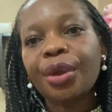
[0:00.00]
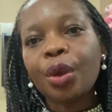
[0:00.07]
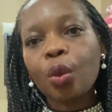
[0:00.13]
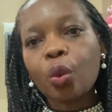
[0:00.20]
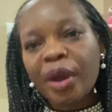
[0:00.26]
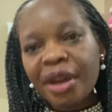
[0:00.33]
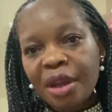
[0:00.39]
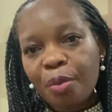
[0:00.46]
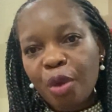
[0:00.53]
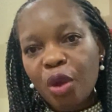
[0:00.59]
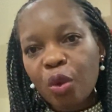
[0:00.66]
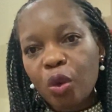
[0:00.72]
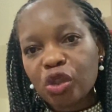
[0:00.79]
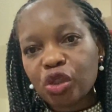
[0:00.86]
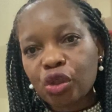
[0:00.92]
When the
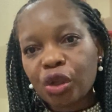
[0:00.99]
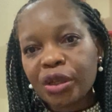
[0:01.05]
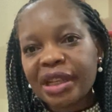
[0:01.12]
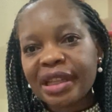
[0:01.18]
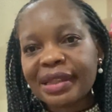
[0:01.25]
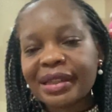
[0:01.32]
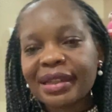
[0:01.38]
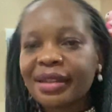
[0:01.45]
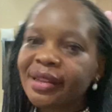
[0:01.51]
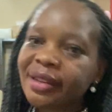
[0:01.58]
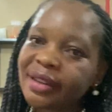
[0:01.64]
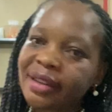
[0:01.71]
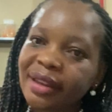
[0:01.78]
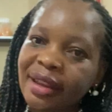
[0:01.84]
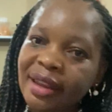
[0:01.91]
boy was done eating,
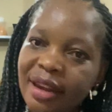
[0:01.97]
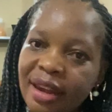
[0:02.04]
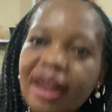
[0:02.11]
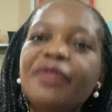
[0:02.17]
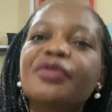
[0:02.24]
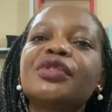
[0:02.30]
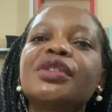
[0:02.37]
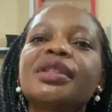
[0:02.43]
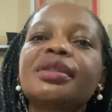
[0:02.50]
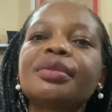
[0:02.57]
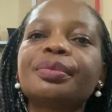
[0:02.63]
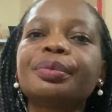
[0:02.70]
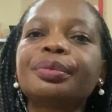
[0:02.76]
he left.